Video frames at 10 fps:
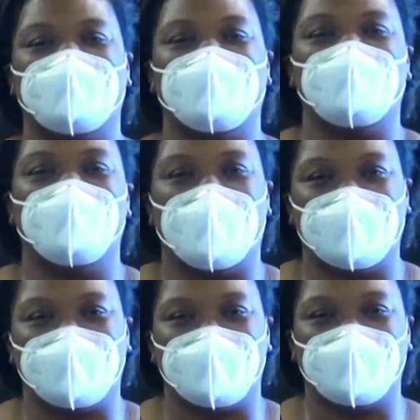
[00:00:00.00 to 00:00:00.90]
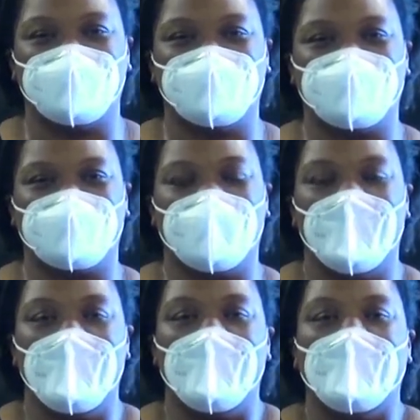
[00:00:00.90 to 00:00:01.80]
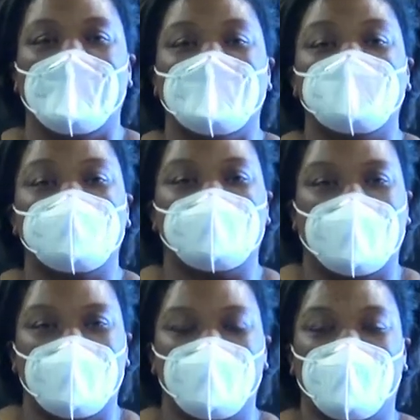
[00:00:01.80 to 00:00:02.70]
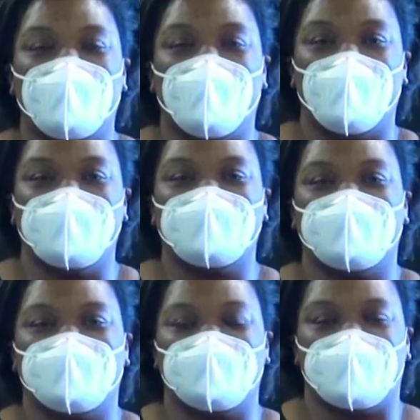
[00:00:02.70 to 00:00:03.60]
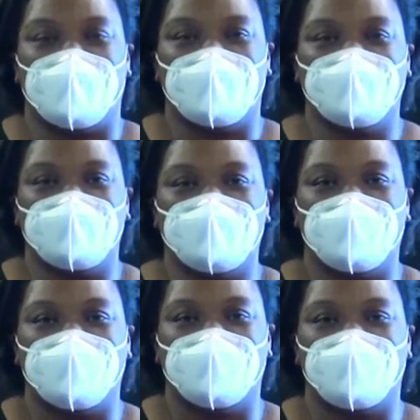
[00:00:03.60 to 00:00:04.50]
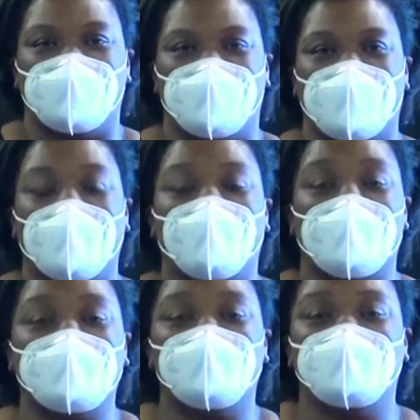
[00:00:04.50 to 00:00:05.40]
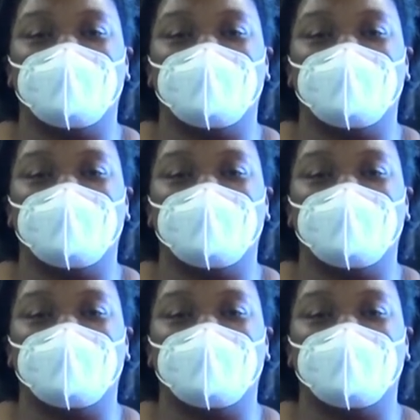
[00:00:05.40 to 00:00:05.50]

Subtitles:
Dealey Plaza. Today, we are going to discuss advancements in